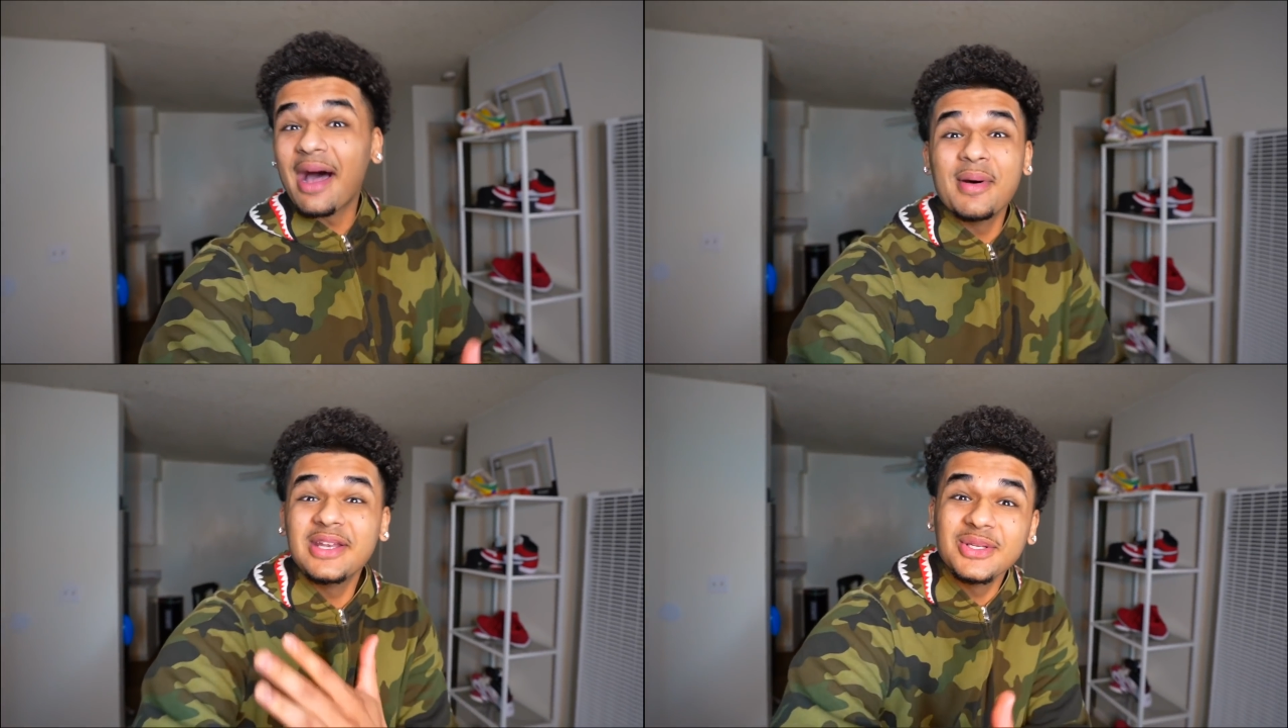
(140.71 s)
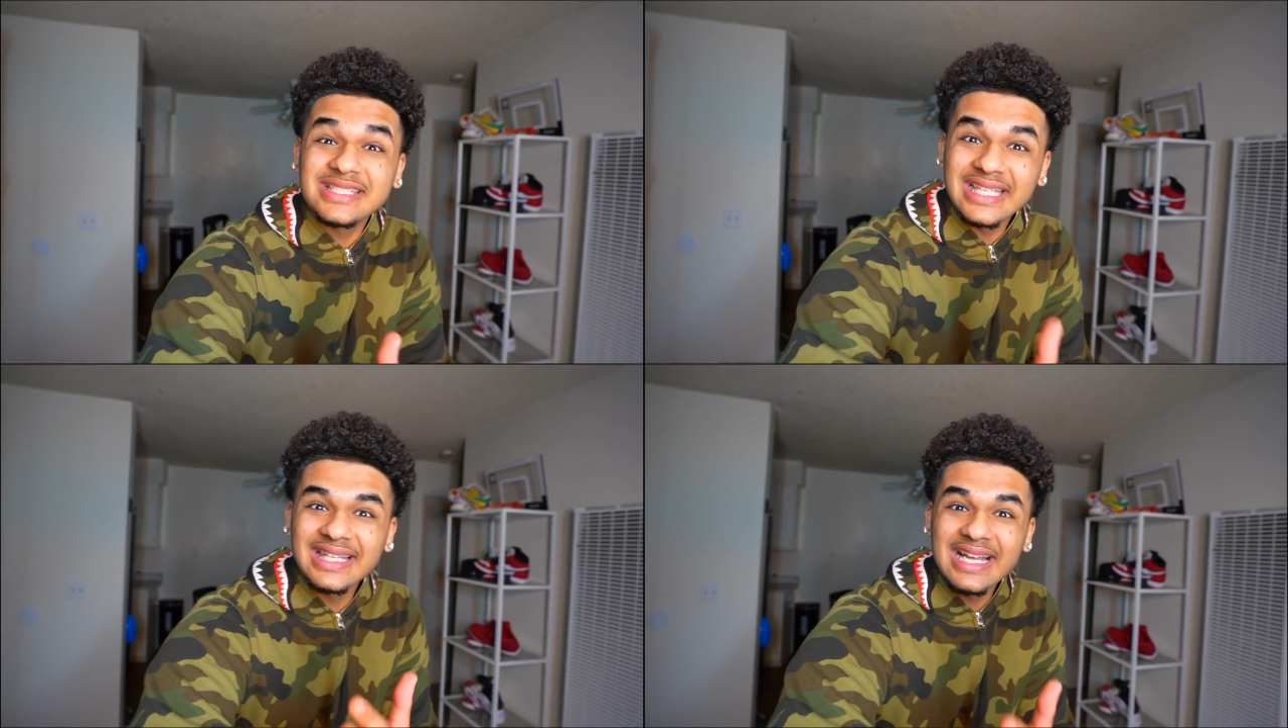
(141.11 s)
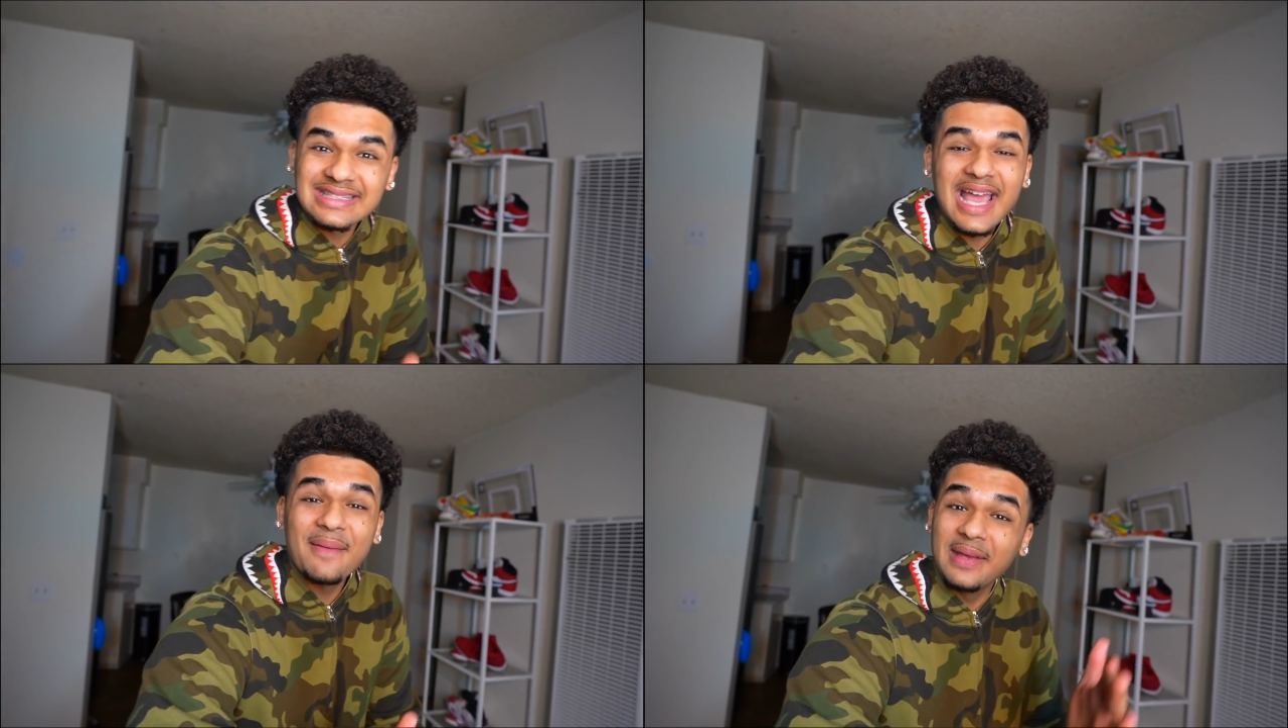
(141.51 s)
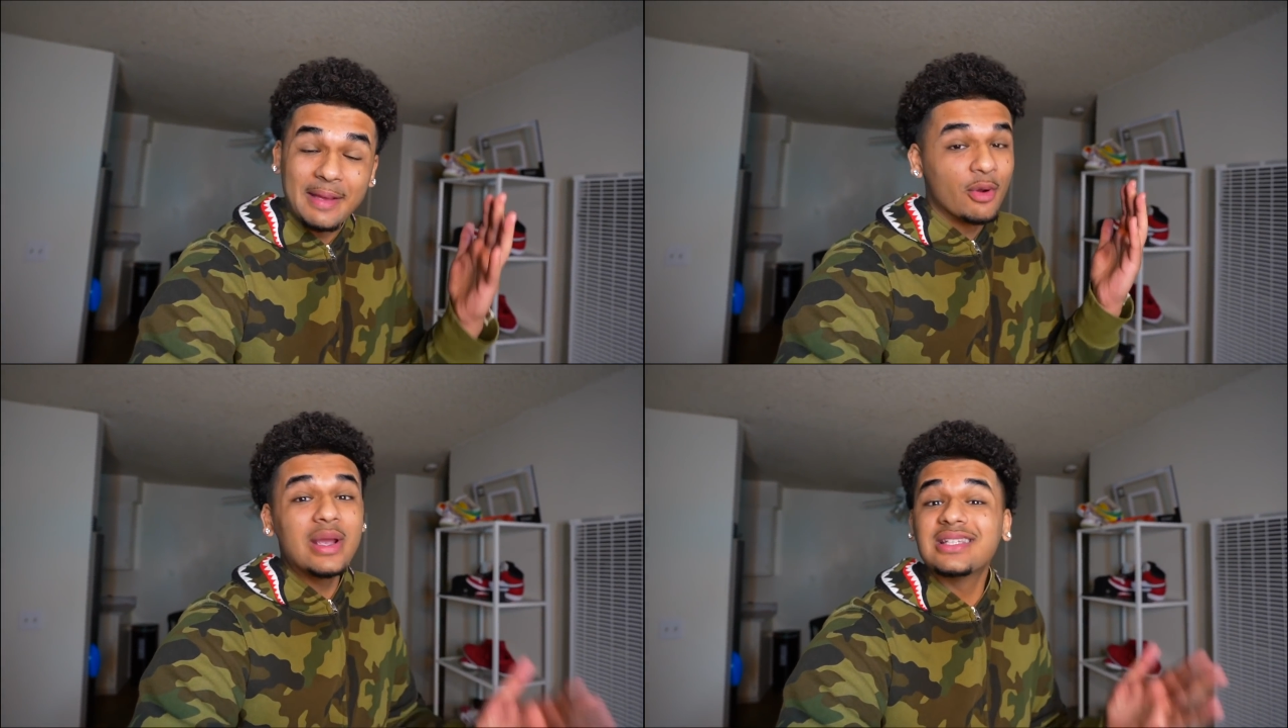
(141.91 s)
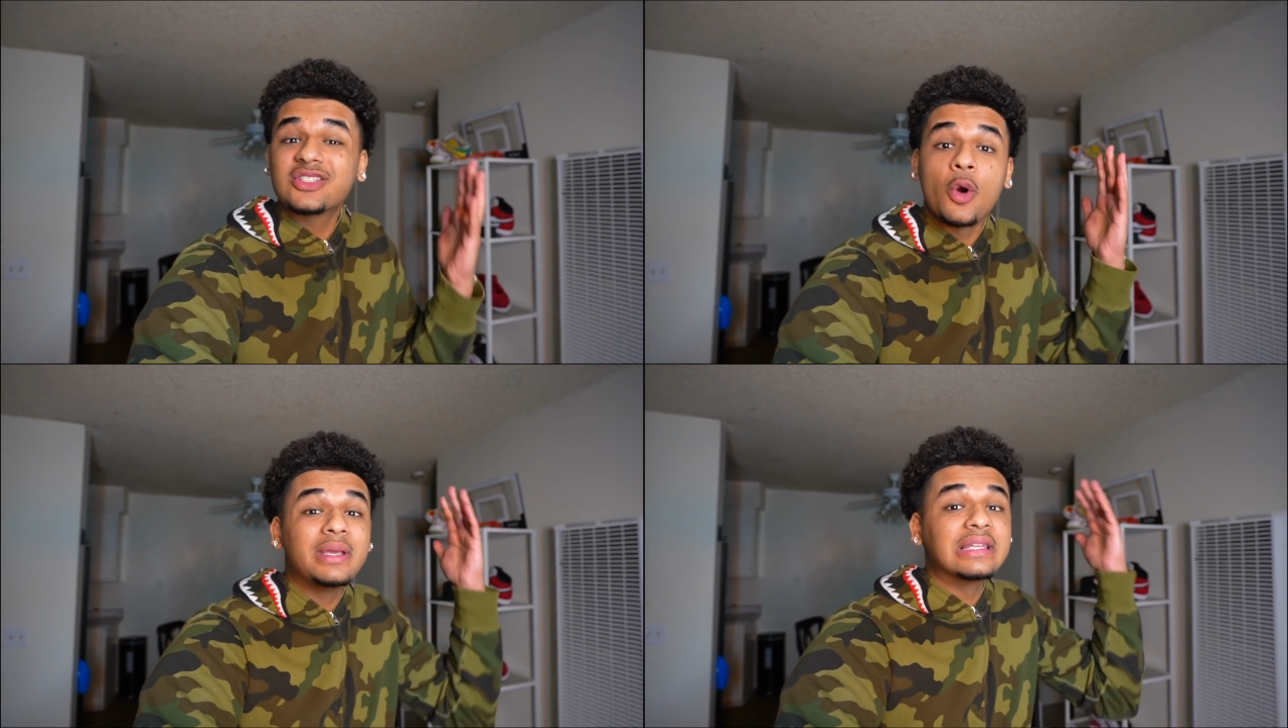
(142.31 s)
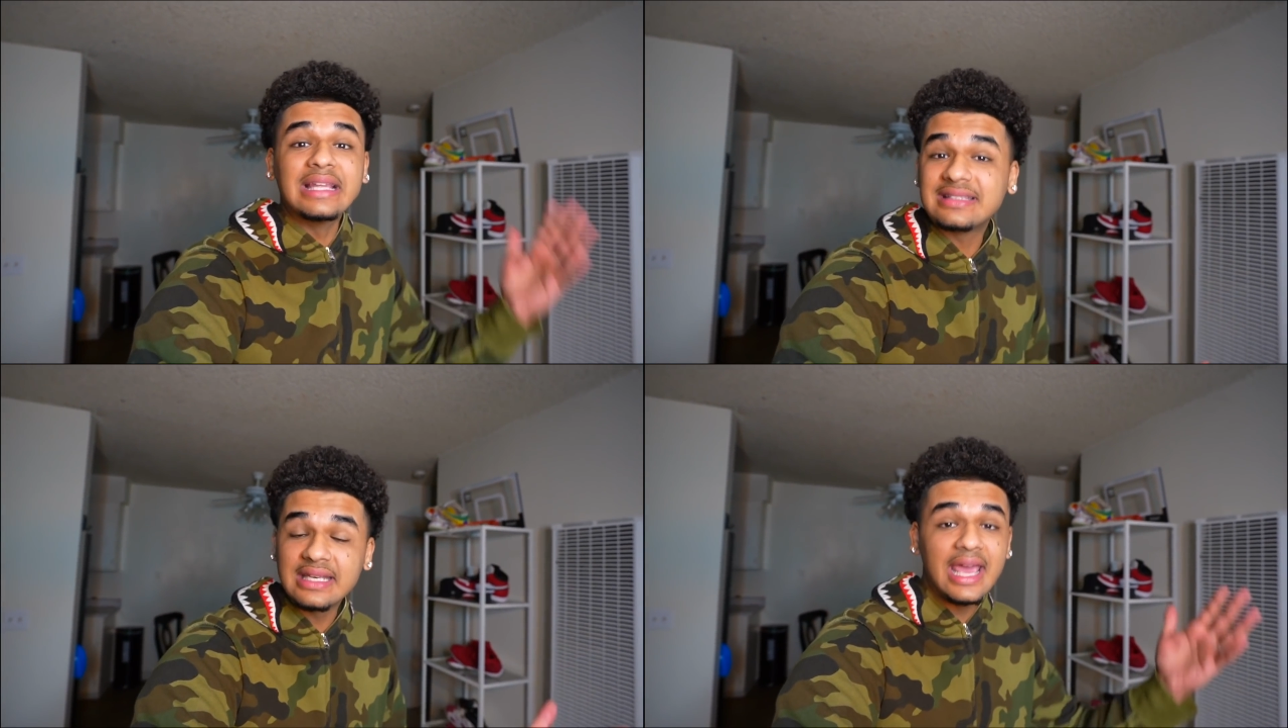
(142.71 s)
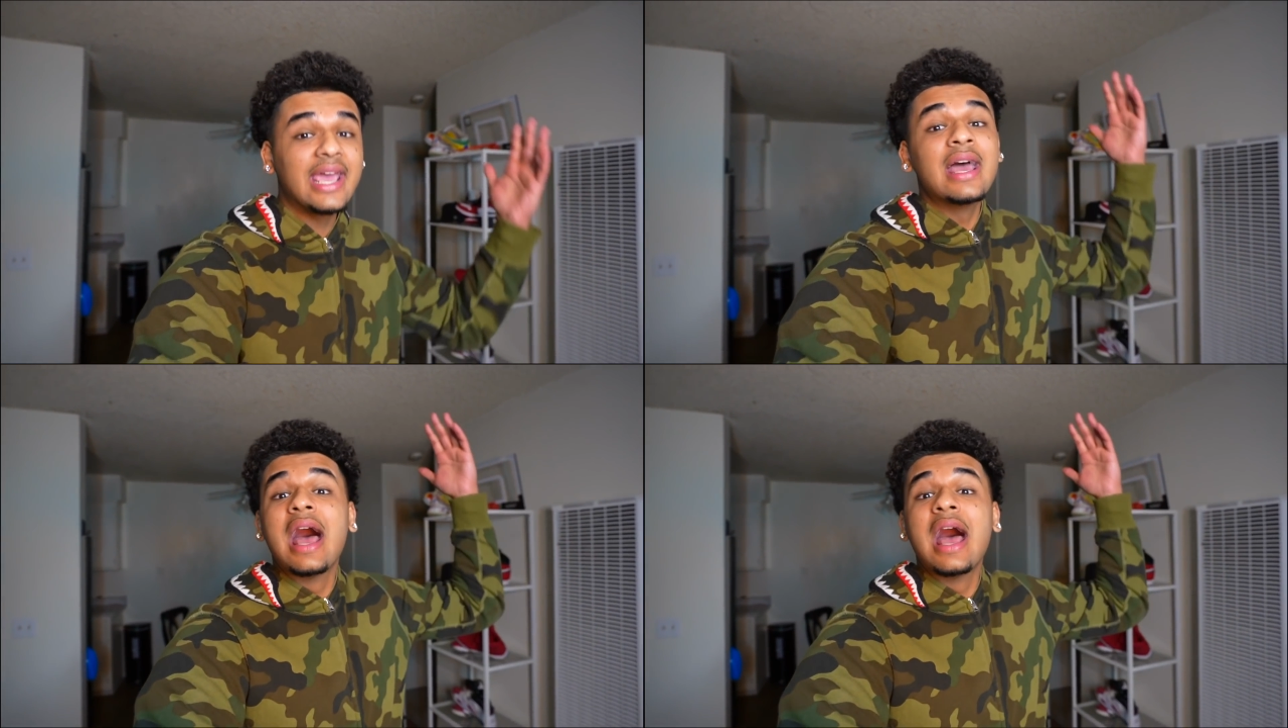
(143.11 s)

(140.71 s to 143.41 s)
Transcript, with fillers: I'ma do shit like that, man. But we just gonna be lit today.